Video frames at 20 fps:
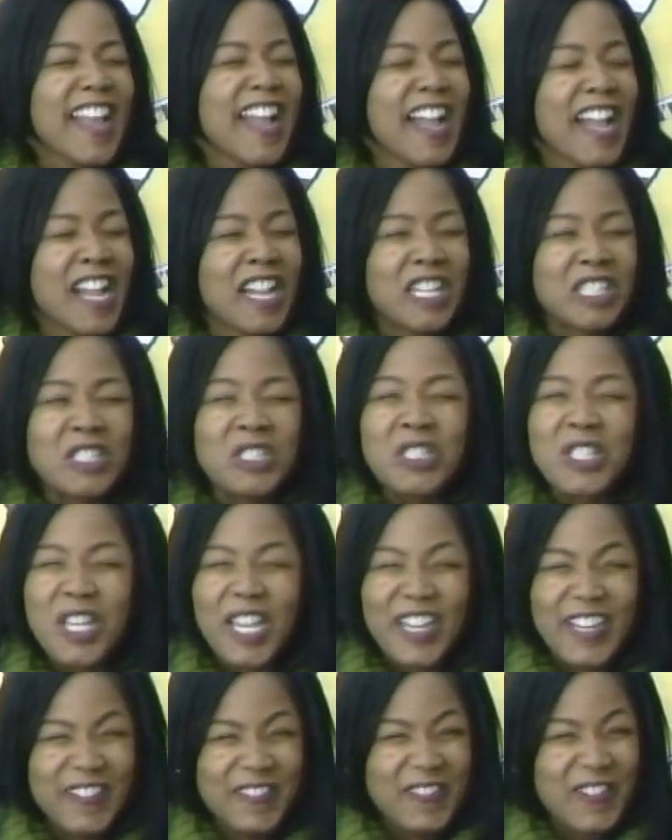and
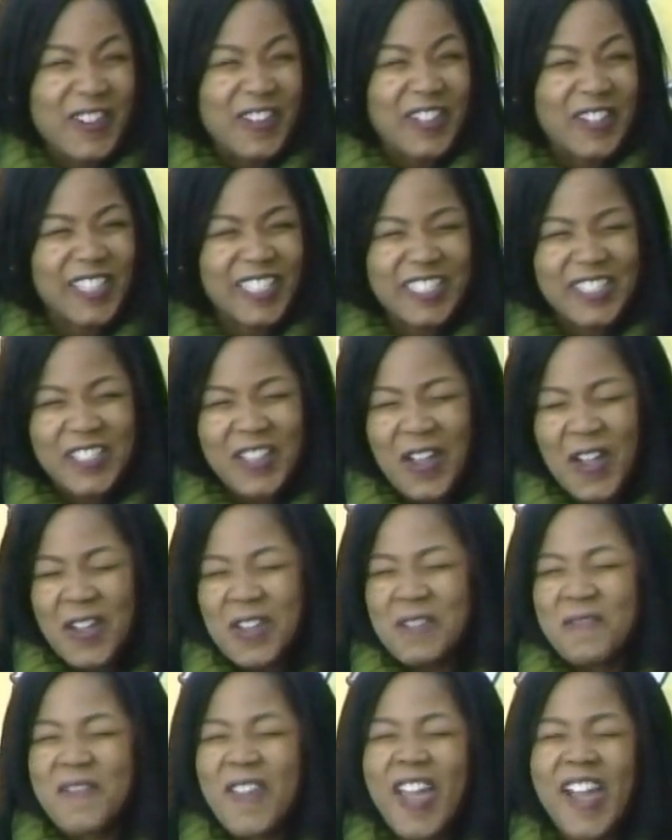we're going to
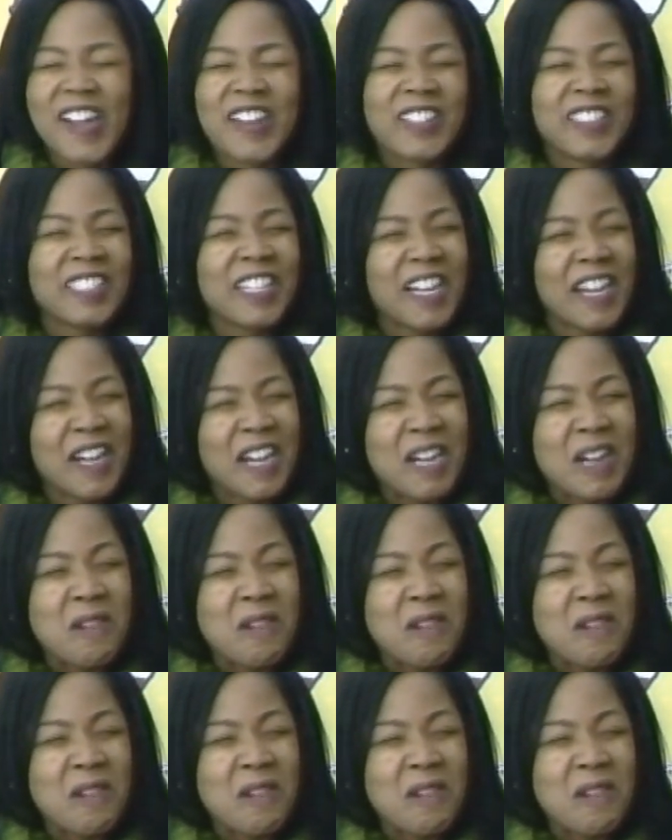talk about